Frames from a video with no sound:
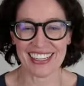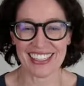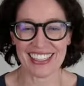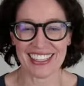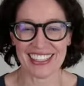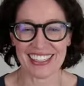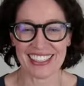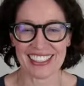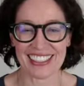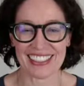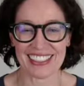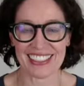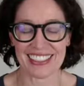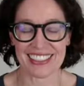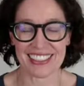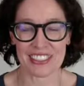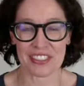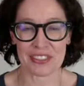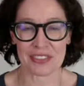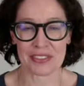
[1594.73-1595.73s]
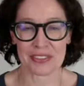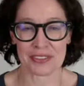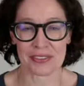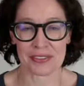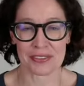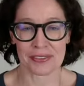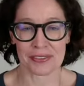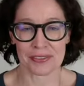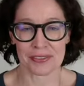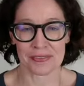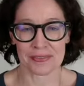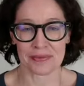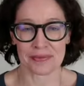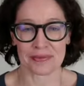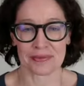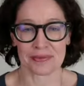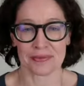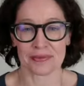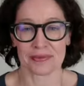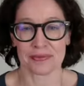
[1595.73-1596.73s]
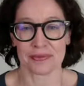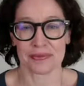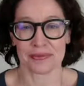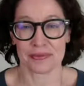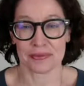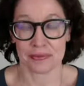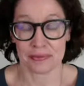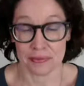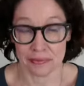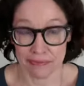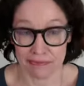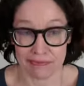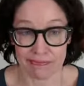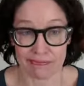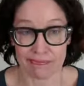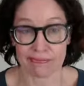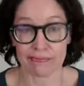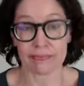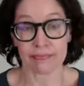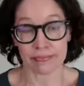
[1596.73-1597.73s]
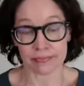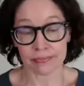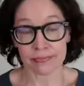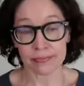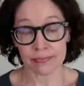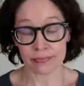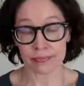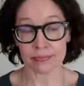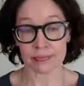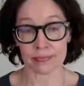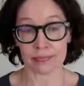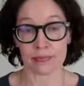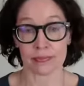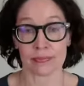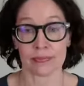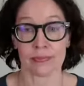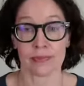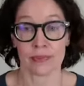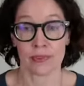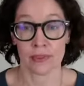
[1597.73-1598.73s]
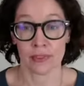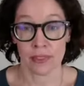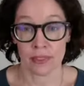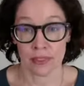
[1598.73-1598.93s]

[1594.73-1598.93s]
This person isn't speaking.